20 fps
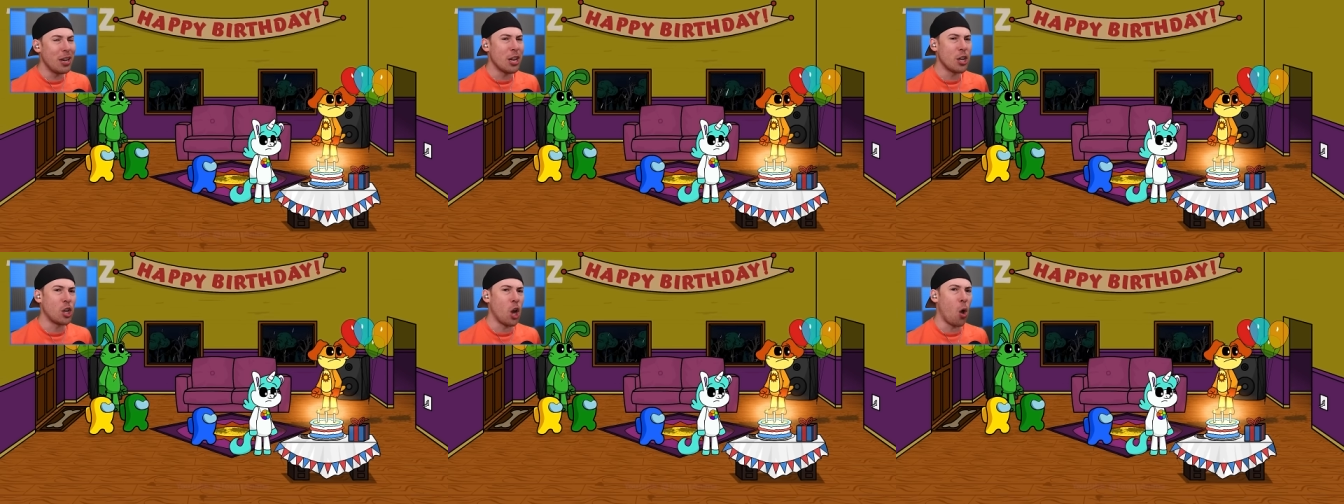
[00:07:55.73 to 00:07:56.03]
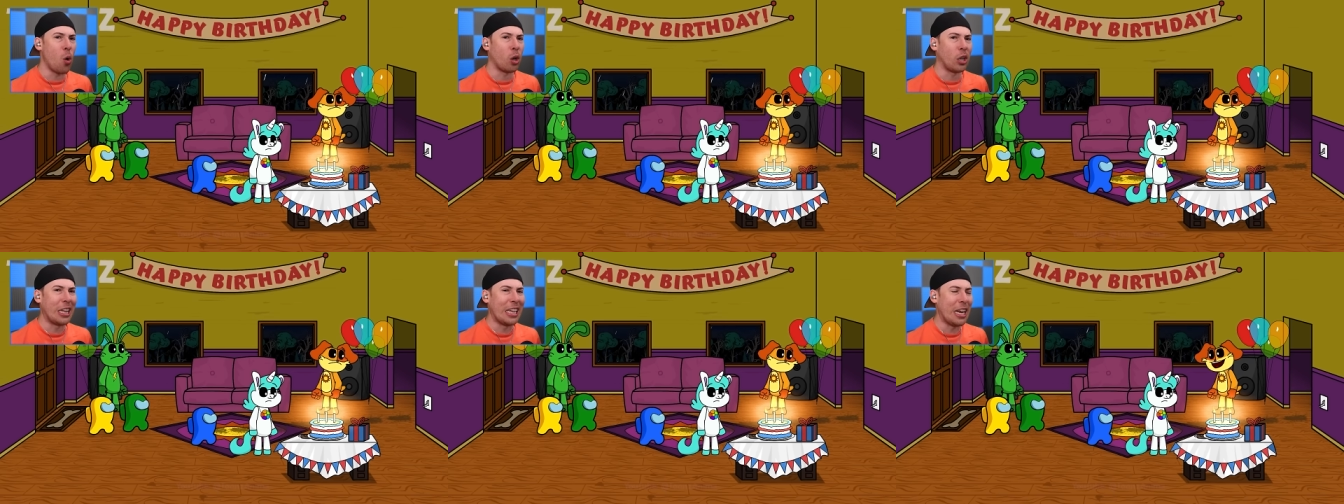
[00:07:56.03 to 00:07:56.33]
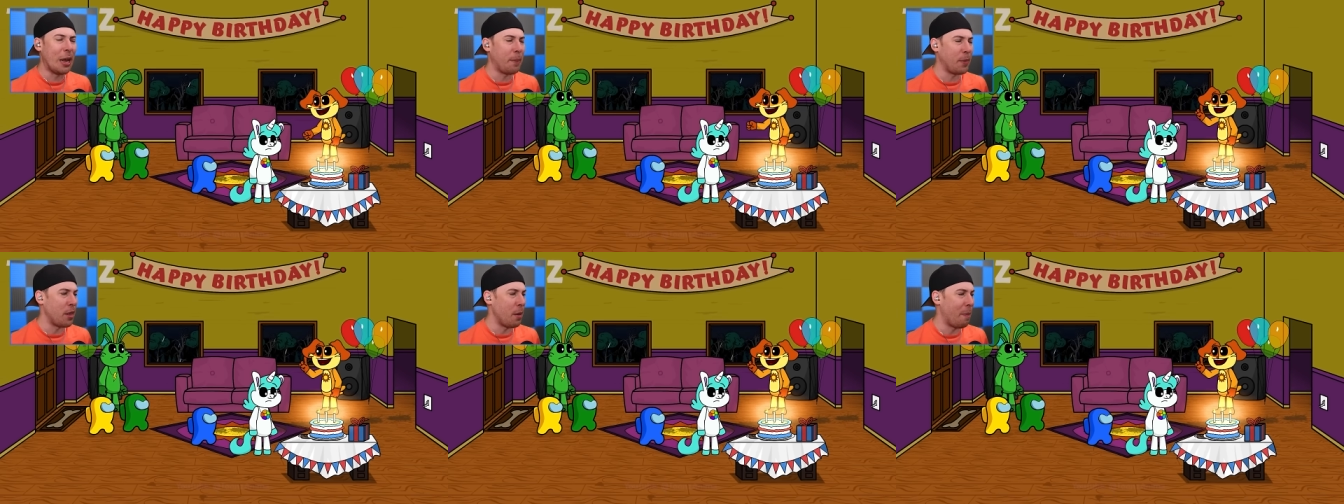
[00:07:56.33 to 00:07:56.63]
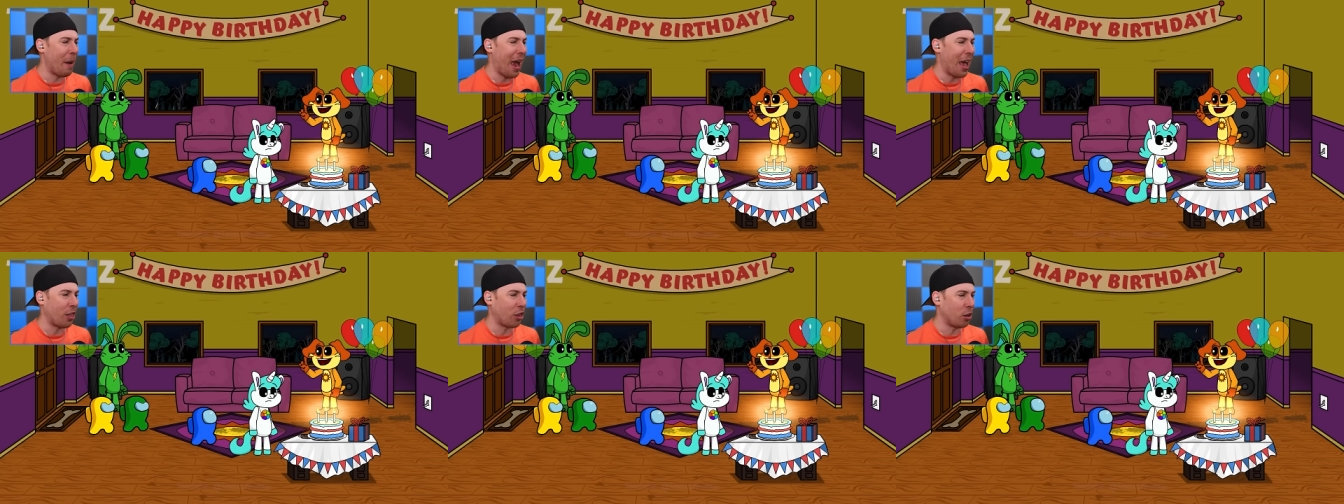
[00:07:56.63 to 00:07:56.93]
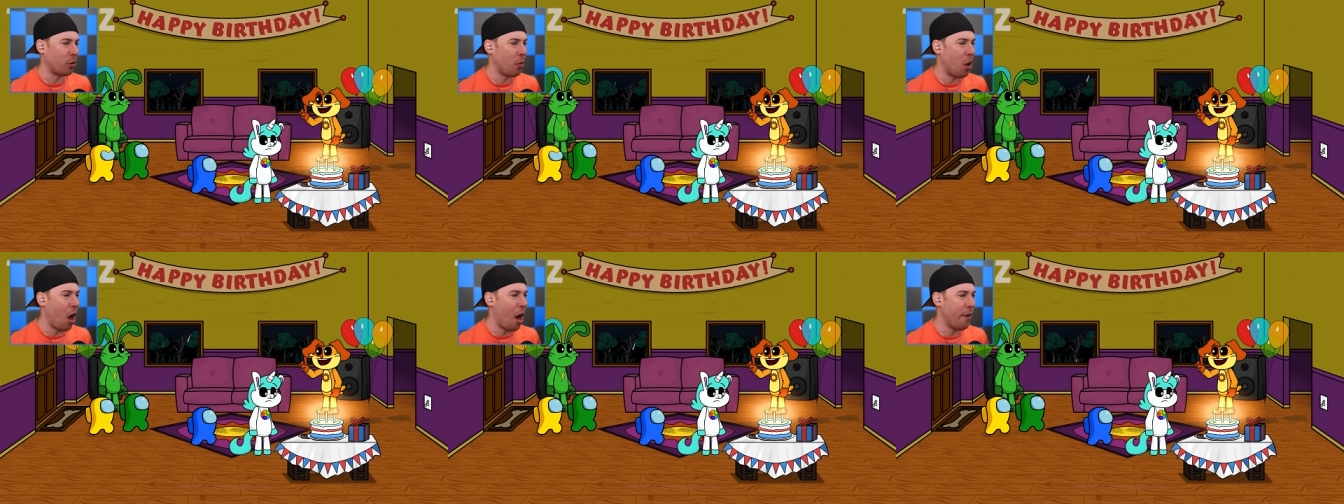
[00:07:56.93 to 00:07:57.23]
need to go clean up in the
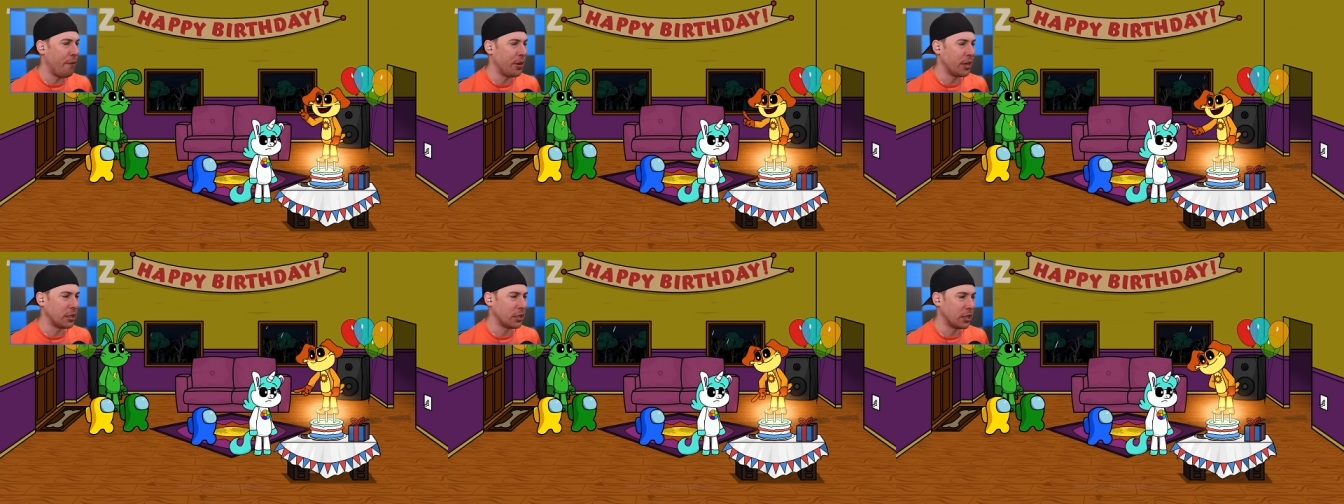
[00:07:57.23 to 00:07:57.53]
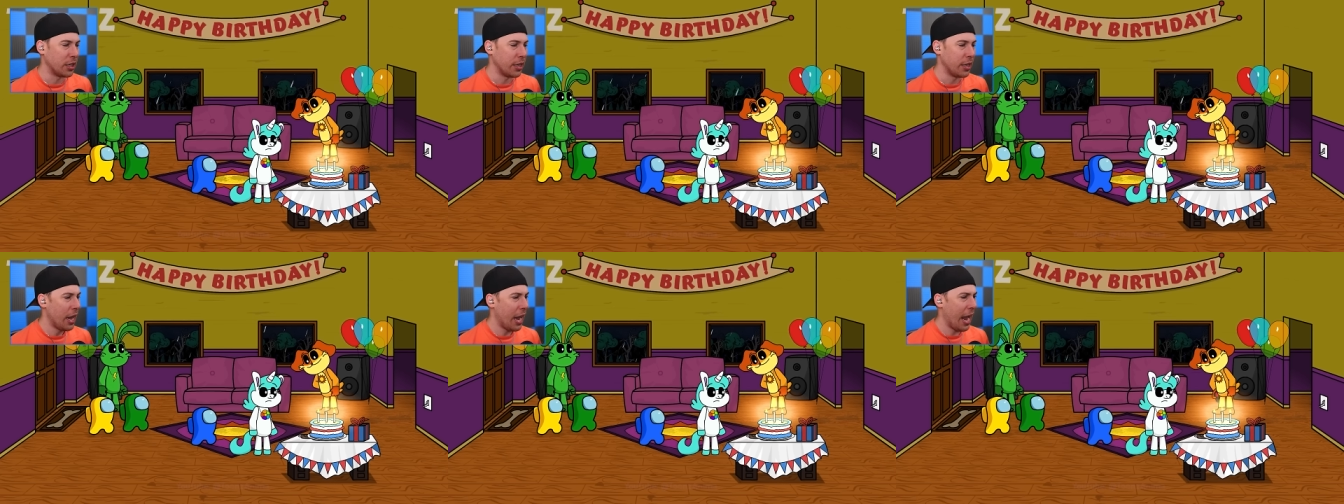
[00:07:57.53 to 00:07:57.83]
bathroom, obviously.